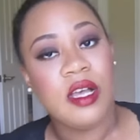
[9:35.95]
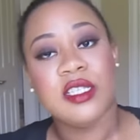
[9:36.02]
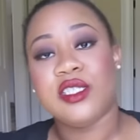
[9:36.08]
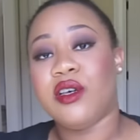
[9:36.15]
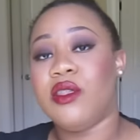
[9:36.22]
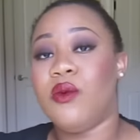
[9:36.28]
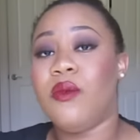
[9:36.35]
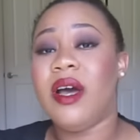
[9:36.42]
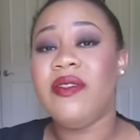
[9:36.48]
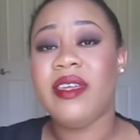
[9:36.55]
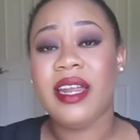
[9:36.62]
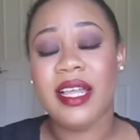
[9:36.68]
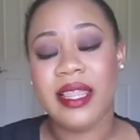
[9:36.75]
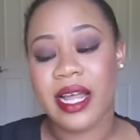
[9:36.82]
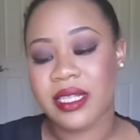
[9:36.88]
So the one
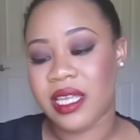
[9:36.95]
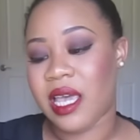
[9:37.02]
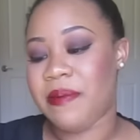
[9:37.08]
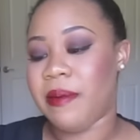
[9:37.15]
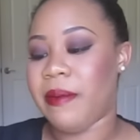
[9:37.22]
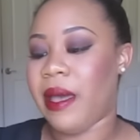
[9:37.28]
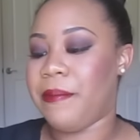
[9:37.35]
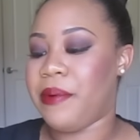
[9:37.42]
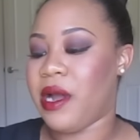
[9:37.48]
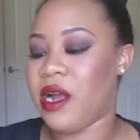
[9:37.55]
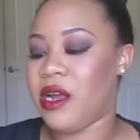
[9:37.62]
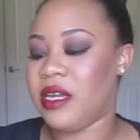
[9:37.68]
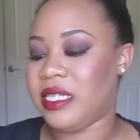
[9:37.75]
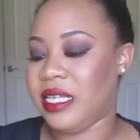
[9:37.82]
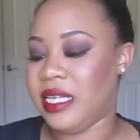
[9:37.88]
that I like to keep in my
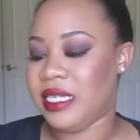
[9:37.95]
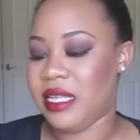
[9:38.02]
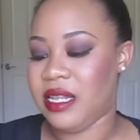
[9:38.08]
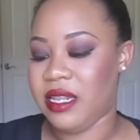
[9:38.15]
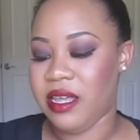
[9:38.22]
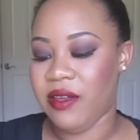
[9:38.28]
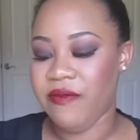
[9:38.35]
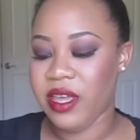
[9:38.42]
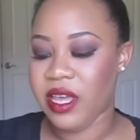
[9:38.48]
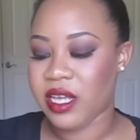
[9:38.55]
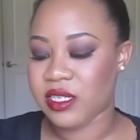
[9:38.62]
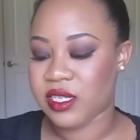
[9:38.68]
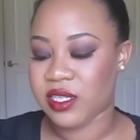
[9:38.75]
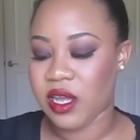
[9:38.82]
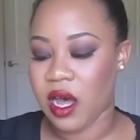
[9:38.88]
purse is the
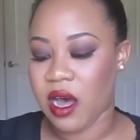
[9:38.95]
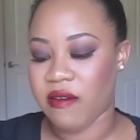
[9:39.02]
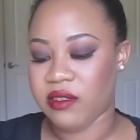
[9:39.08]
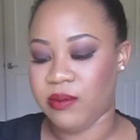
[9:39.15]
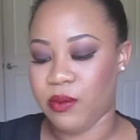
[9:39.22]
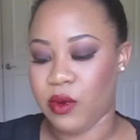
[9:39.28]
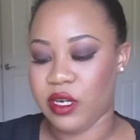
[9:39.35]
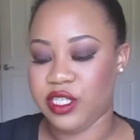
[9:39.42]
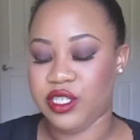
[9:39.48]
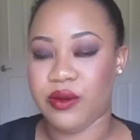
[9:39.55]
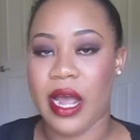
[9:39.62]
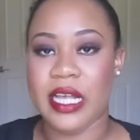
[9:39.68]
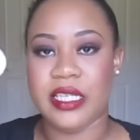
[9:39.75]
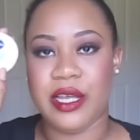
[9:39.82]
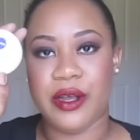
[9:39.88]
Nivea Soft
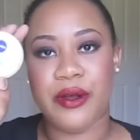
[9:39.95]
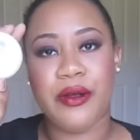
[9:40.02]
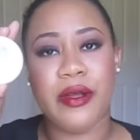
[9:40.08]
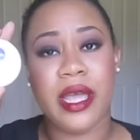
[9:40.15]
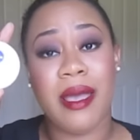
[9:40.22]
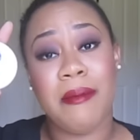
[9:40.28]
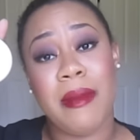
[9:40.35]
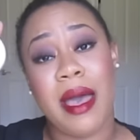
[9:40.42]
Moisturizing Cream.